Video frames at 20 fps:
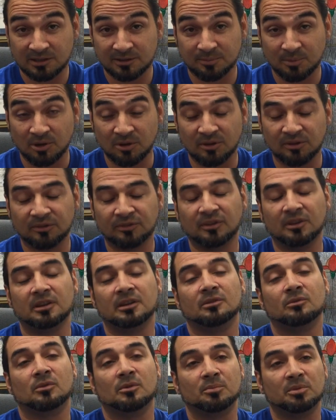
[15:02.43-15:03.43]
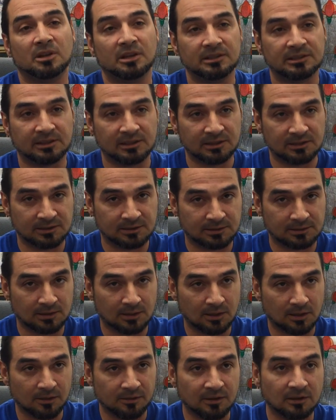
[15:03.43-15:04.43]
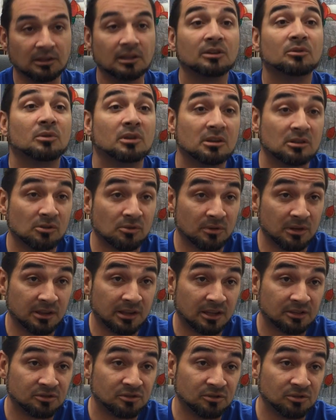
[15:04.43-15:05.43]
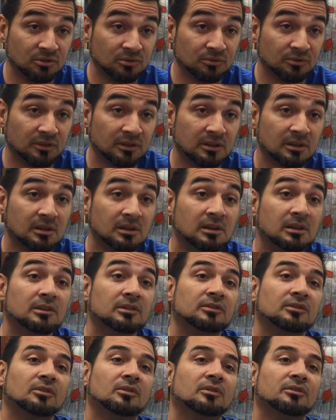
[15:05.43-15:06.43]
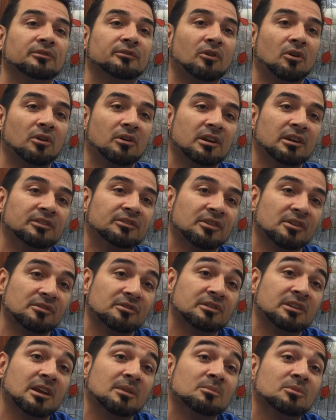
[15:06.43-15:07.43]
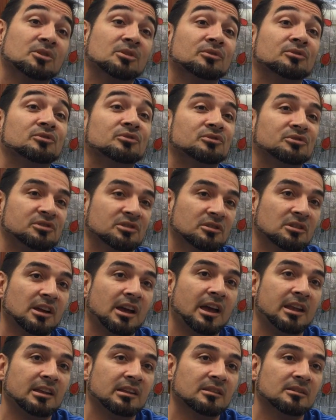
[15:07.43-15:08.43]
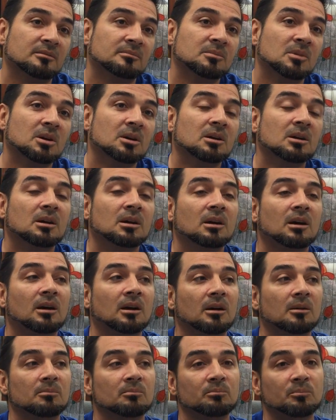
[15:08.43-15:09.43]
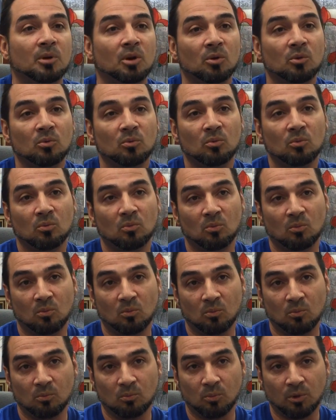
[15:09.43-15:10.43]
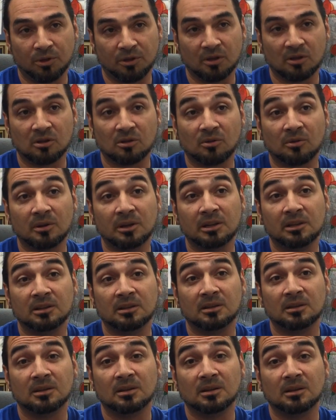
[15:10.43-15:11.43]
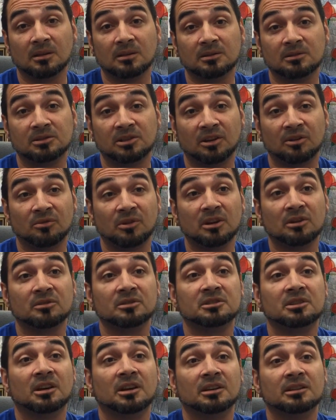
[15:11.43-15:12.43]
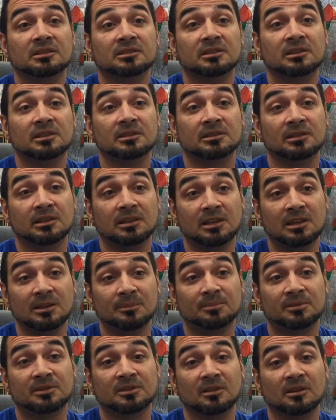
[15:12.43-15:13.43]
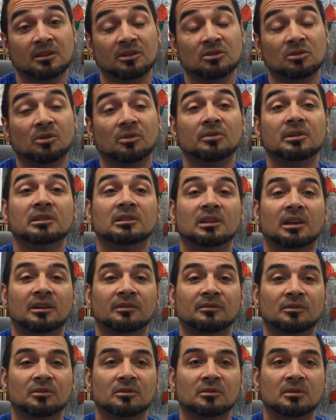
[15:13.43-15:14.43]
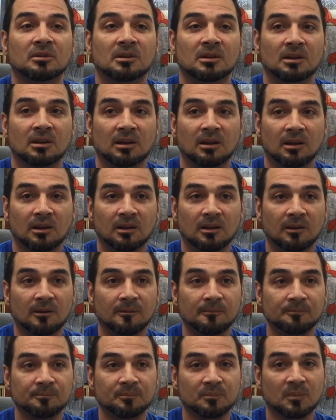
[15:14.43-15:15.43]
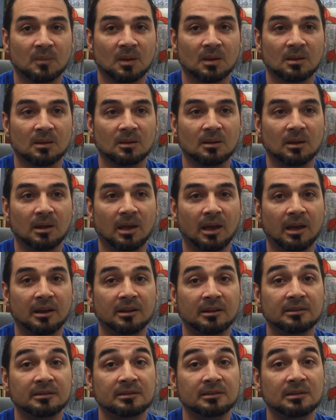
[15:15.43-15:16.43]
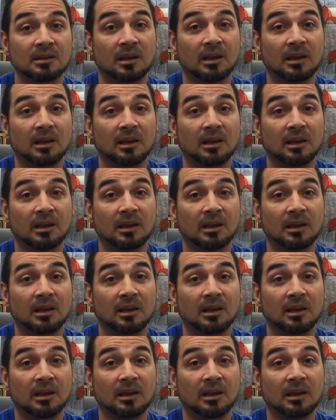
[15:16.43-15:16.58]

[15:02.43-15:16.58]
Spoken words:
experience, and it replaces the liquid chlorine that you're using. So as far as other chemicals, you're still adding them, but what the chlorine generator does is it keeps the chlorine level at